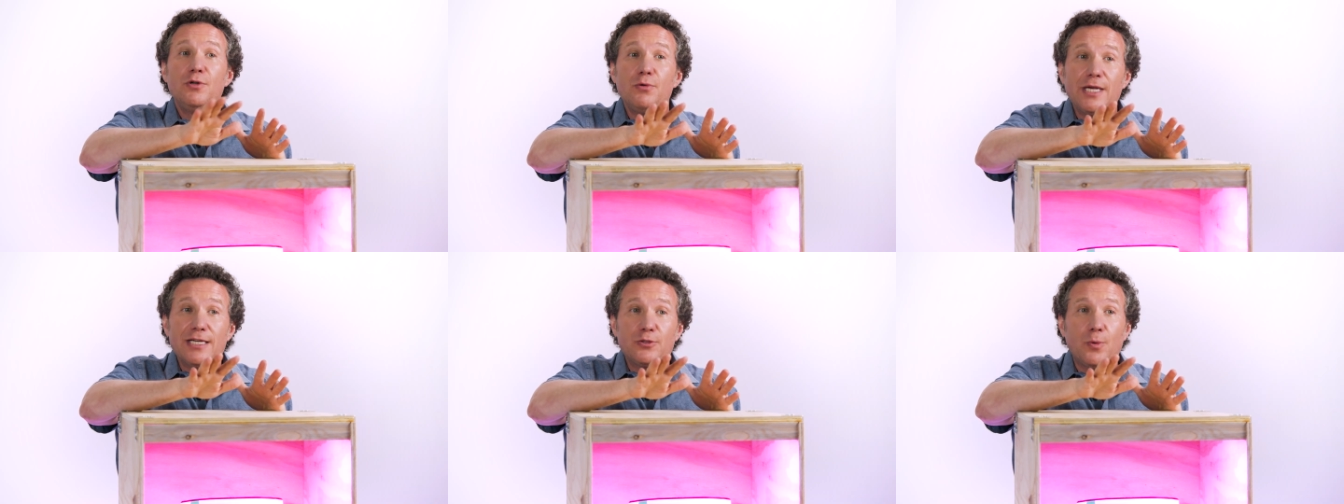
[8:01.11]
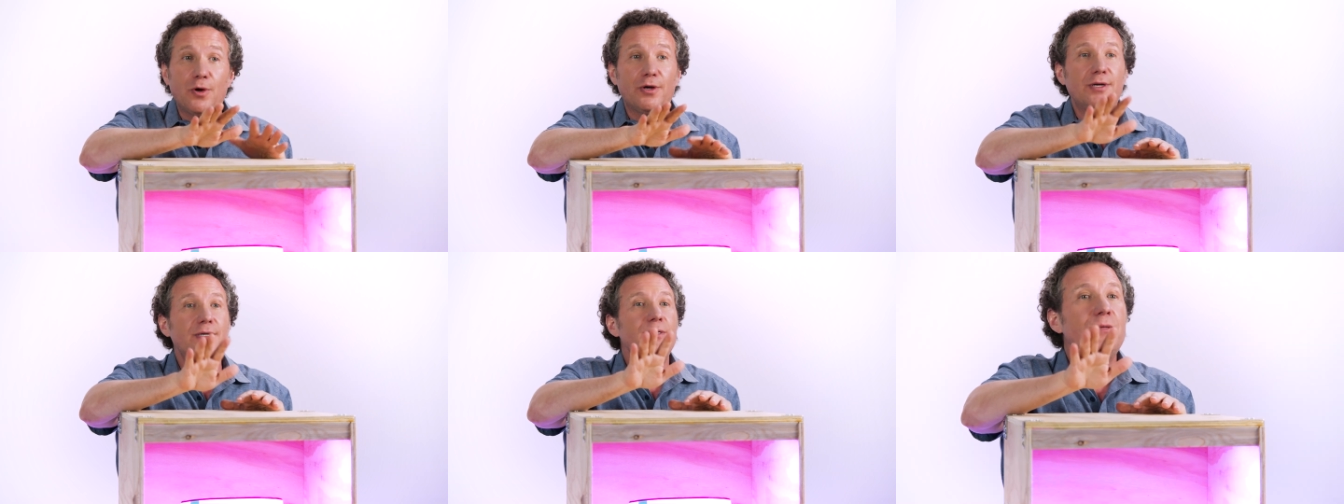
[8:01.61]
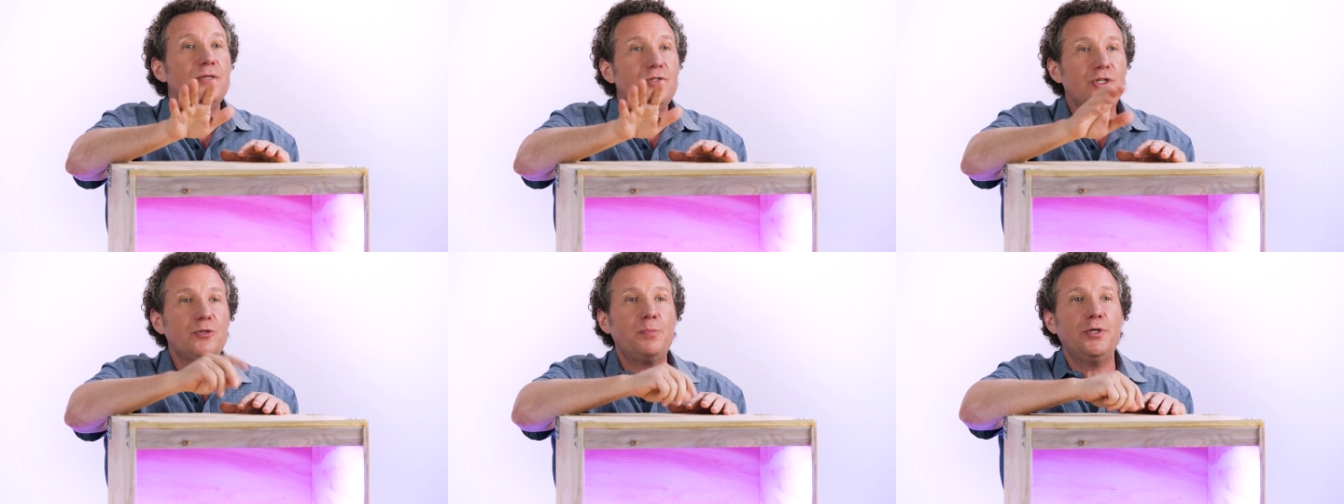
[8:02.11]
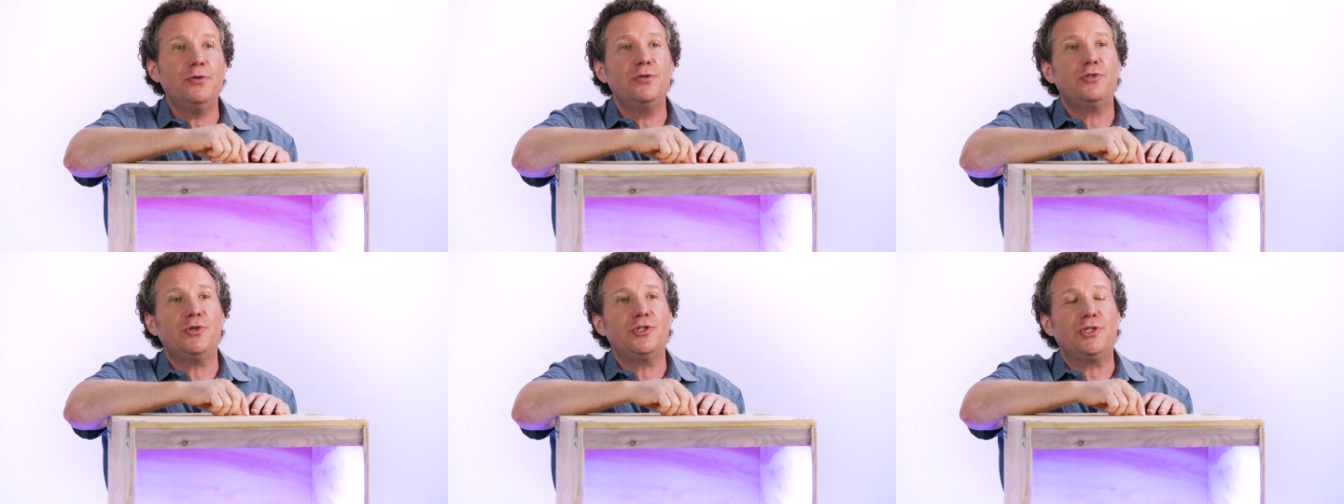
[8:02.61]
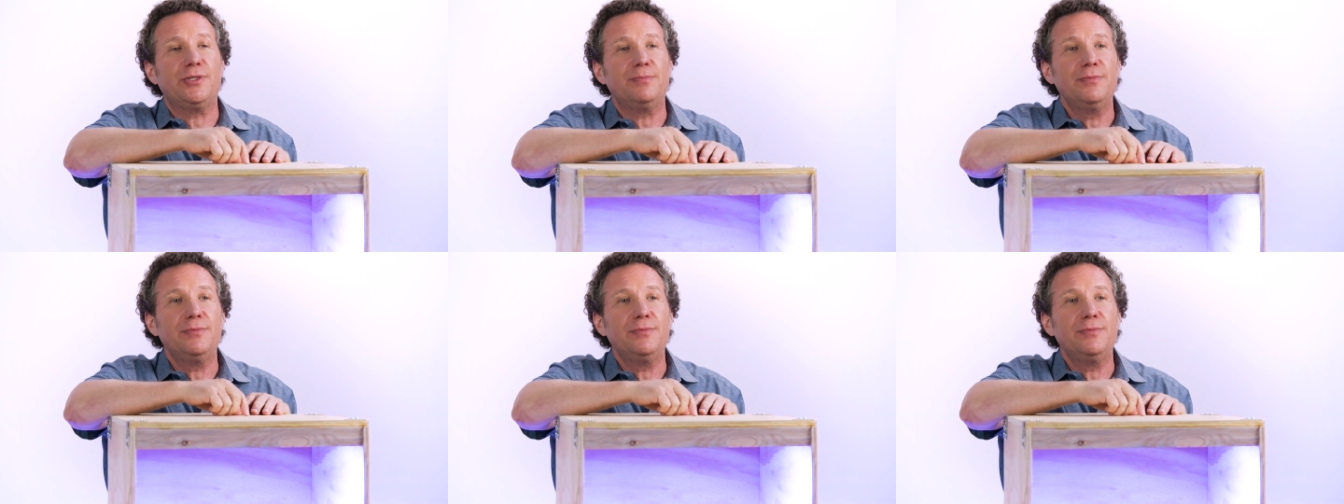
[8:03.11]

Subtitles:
No guesswork, just pure nutrition.